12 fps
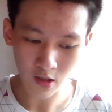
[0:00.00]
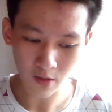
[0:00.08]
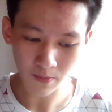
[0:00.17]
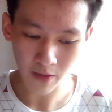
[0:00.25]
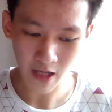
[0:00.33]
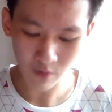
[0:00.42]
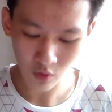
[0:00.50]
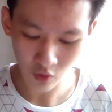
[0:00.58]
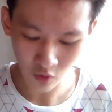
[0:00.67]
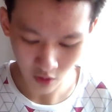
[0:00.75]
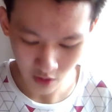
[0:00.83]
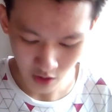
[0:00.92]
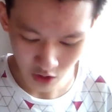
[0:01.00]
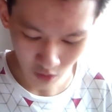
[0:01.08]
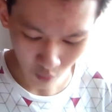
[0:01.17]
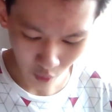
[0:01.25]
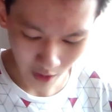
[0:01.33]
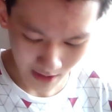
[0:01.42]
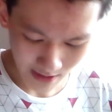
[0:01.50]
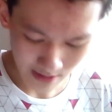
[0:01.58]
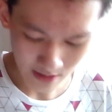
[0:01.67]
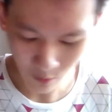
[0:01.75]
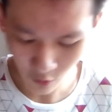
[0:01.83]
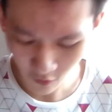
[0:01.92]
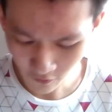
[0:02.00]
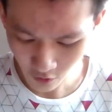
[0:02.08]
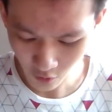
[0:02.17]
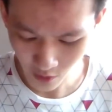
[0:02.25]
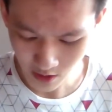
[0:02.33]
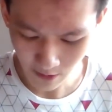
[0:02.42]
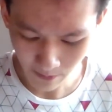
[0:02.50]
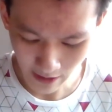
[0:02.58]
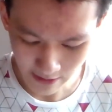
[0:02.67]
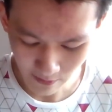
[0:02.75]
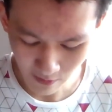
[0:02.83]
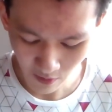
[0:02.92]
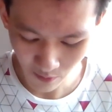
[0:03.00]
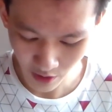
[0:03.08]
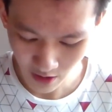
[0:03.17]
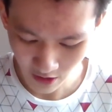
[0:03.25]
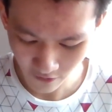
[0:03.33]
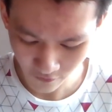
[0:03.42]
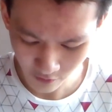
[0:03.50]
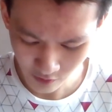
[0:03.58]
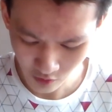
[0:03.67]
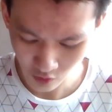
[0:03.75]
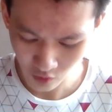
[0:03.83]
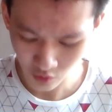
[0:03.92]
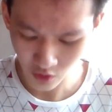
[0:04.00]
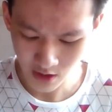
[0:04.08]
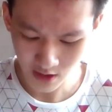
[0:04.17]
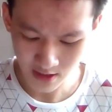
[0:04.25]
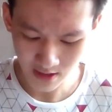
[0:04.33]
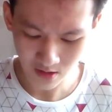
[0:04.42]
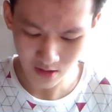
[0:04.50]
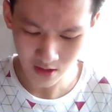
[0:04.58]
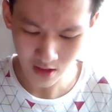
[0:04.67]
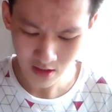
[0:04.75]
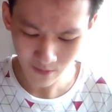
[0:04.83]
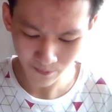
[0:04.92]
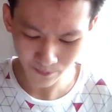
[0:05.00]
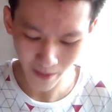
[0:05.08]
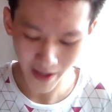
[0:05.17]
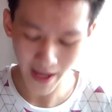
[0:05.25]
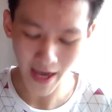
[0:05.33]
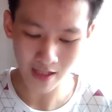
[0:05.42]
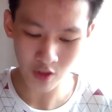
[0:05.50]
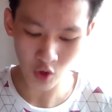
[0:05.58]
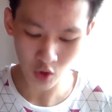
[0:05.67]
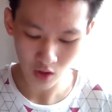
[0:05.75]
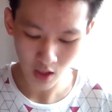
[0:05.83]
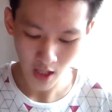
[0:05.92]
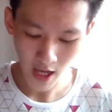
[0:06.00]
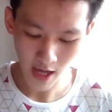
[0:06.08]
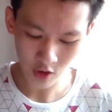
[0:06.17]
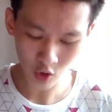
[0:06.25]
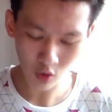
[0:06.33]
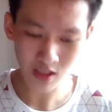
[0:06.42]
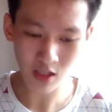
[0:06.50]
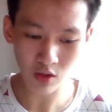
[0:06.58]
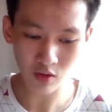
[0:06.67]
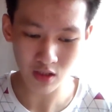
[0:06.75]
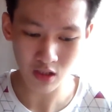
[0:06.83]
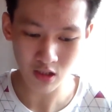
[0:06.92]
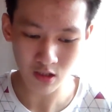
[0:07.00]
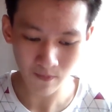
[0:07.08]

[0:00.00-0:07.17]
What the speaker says: become to solution once it's moved towards the plasma membrane and filled with substances like exocytosis.